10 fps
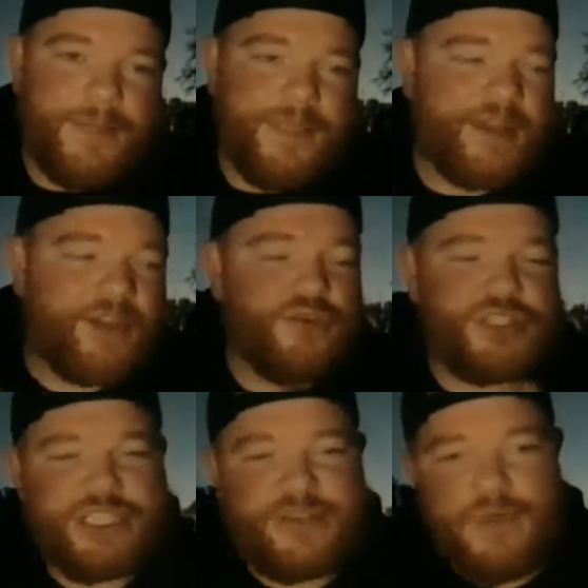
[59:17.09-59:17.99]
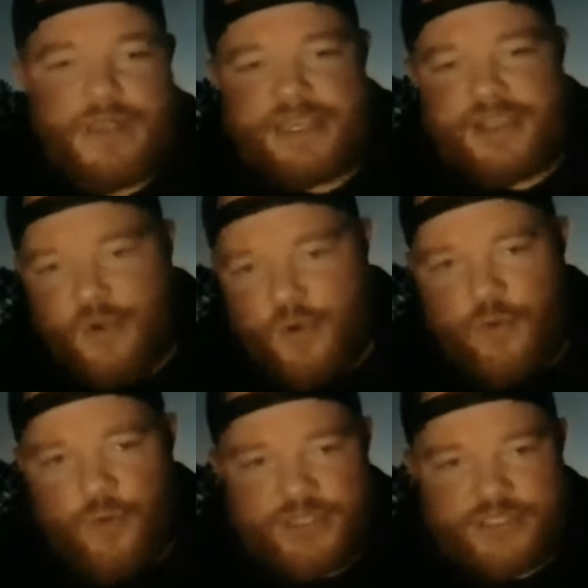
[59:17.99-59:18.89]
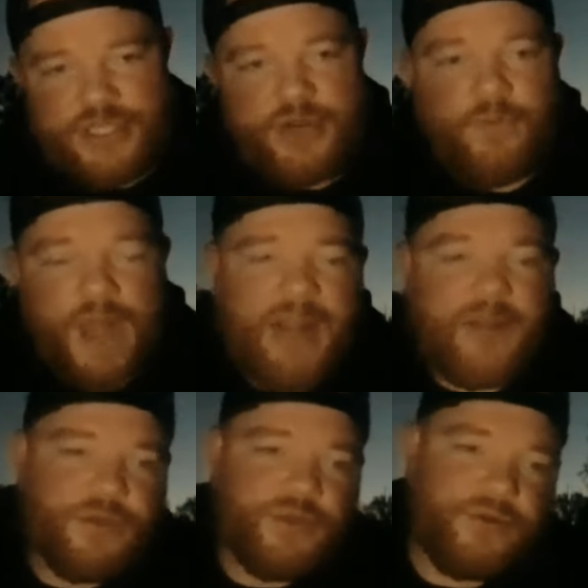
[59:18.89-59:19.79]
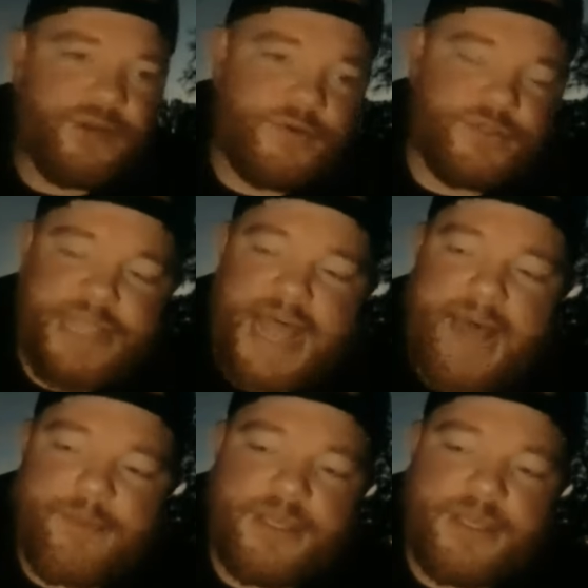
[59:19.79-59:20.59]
then you see really who is gonna rock with you and who's not.